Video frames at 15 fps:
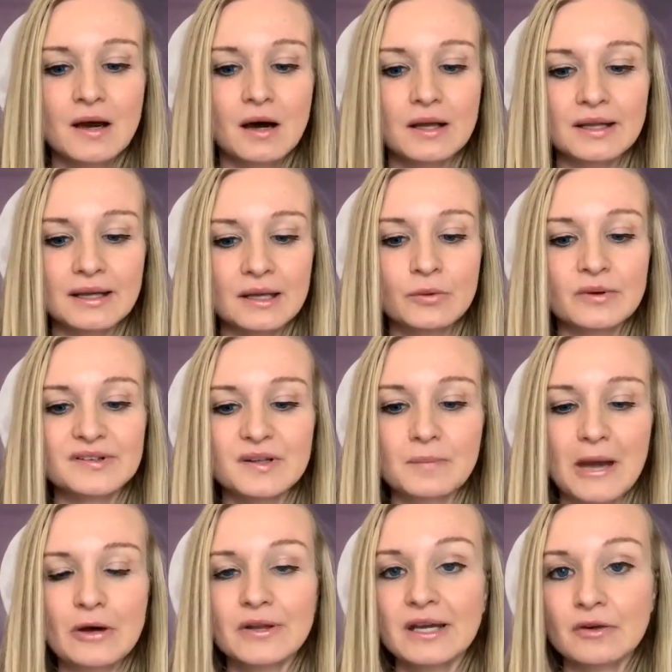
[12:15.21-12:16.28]

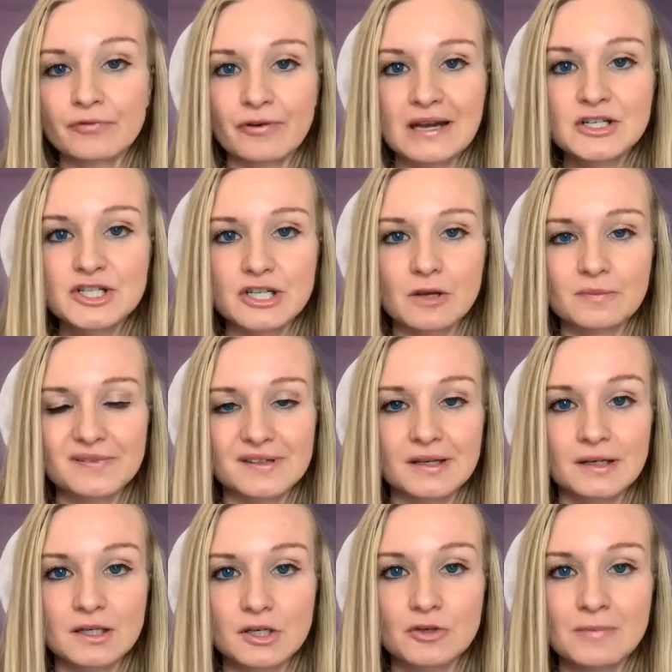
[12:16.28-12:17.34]
about like friendships,
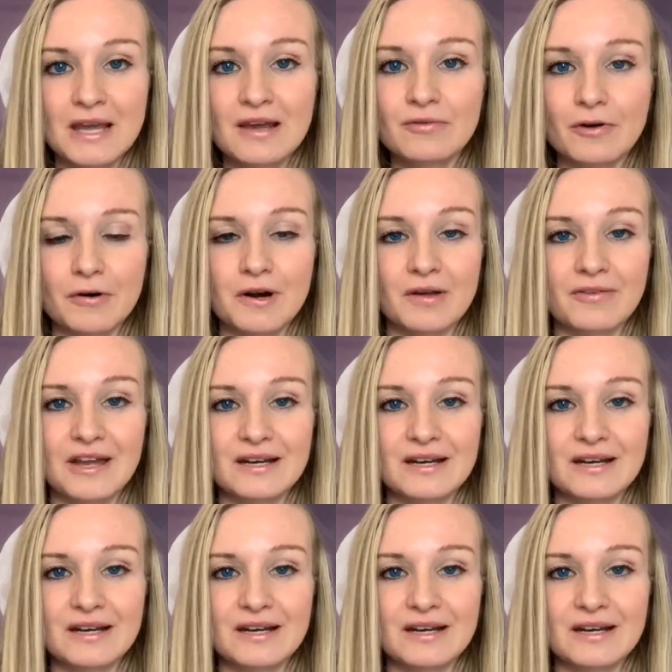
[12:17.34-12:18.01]
and you may have heard of it.